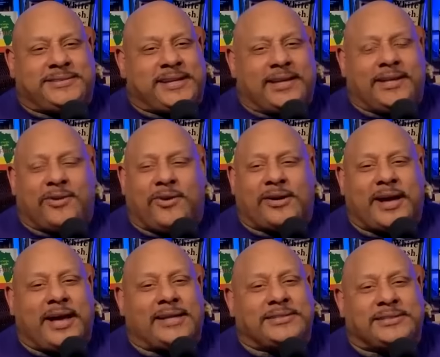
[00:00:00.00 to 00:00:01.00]
Telling all
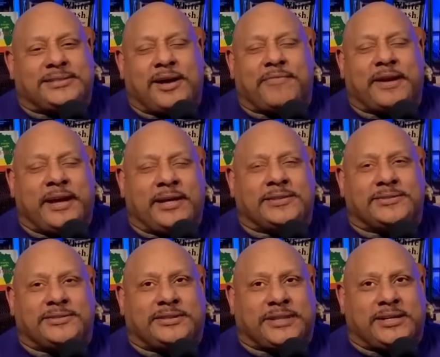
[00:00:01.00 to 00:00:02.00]
kinds of stuff. Here's
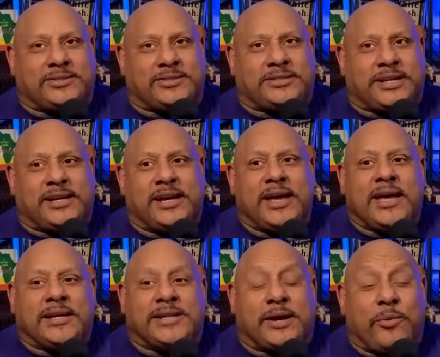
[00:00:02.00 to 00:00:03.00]
what's interesting.
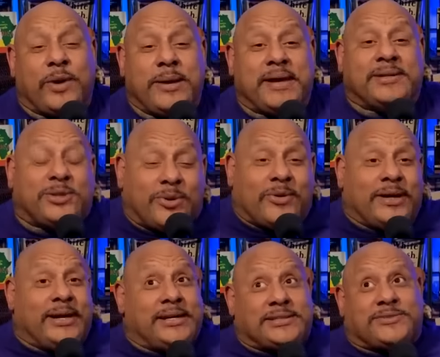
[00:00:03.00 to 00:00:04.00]
It's like we've been doing
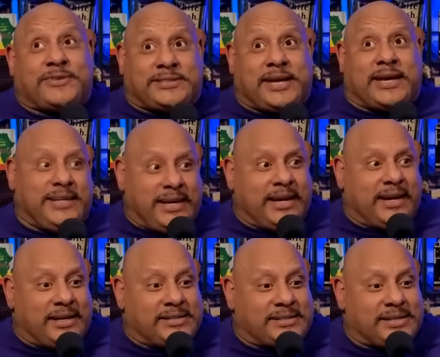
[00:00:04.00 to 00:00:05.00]
this for 10
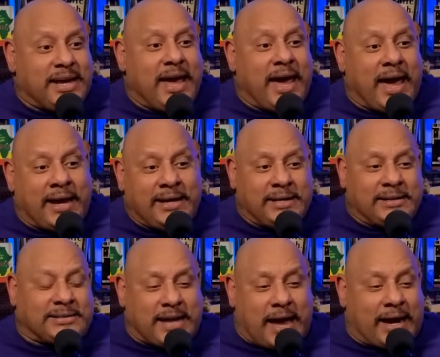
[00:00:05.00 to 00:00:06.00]
years and
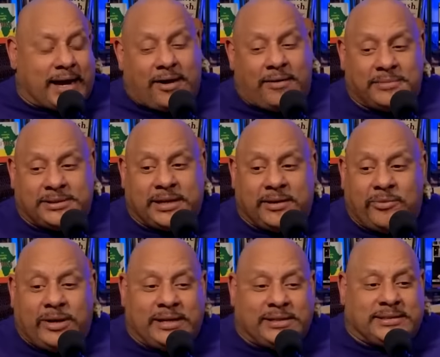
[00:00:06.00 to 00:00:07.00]
this guy comes in
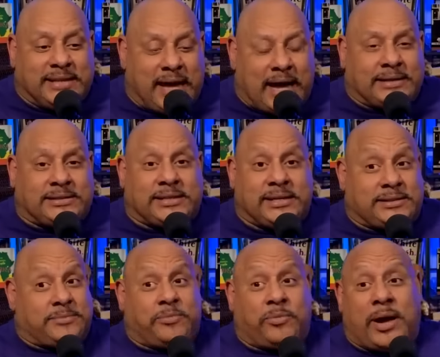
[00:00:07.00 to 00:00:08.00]
with his
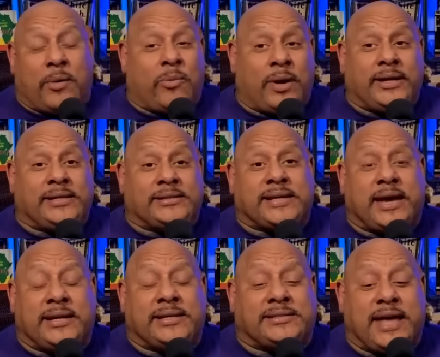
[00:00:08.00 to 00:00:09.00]
nonsense. What what he's
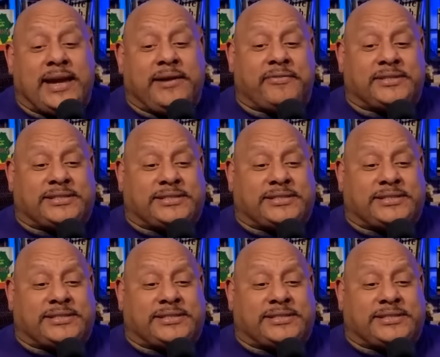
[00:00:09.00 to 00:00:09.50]
saying is not even